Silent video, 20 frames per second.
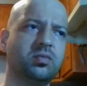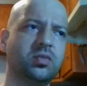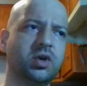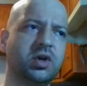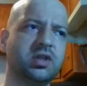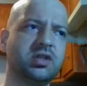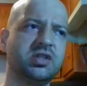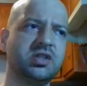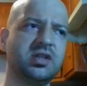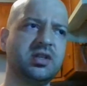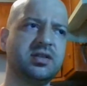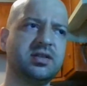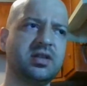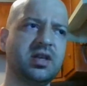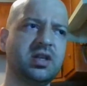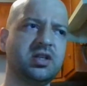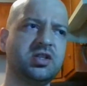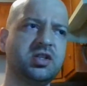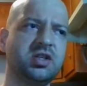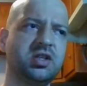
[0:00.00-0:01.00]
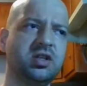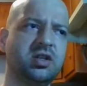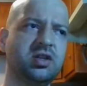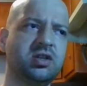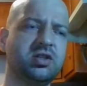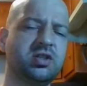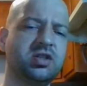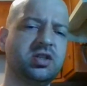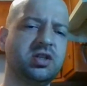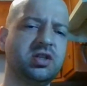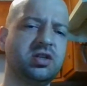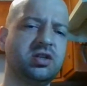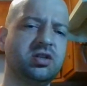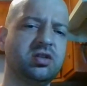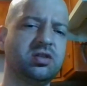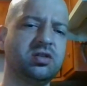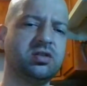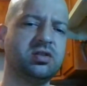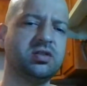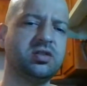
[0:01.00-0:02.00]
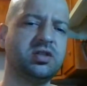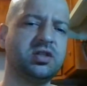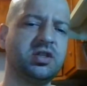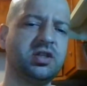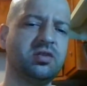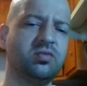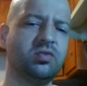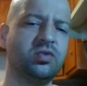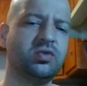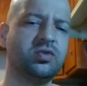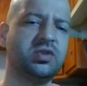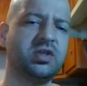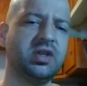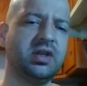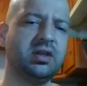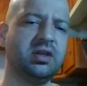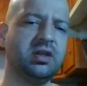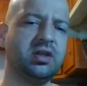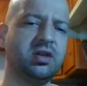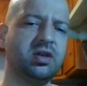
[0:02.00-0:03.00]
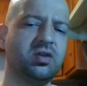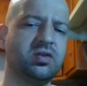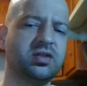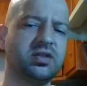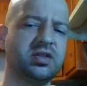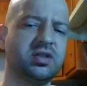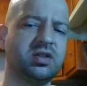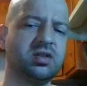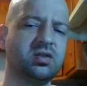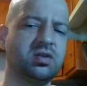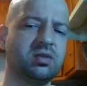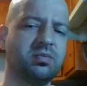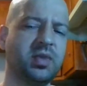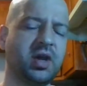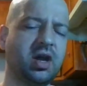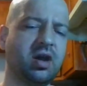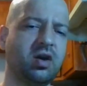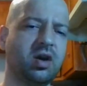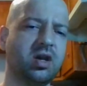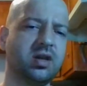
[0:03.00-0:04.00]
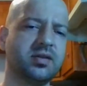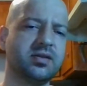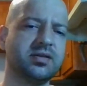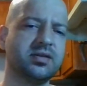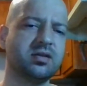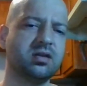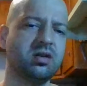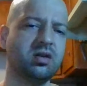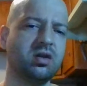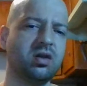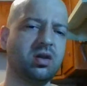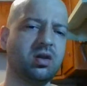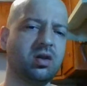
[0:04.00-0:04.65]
but she said she routinely goes to her parents